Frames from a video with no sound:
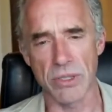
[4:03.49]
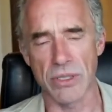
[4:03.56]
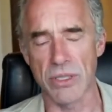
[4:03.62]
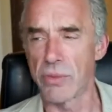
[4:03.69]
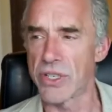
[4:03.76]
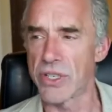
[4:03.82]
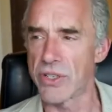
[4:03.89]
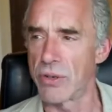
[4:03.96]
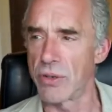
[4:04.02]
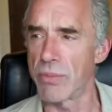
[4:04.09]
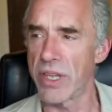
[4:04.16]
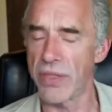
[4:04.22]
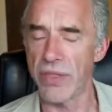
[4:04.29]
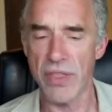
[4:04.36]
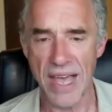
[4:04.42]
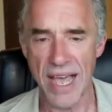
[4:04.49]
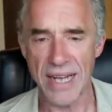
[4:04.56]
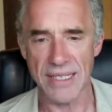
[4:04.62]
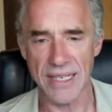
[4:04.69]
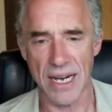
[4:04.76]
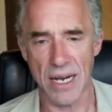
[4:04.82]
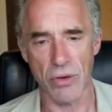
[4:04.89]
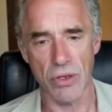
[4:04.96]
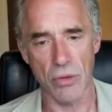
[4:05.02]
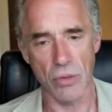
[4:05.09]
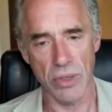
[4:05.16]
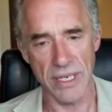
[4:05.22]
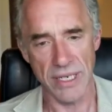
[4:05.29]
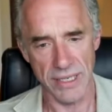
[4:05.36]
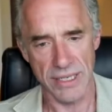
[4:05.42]
to assume that that's how
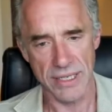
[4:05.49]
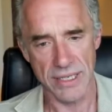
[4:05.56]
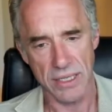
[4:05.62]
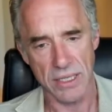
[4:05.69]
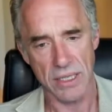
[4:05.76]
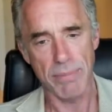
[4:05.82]
you elicit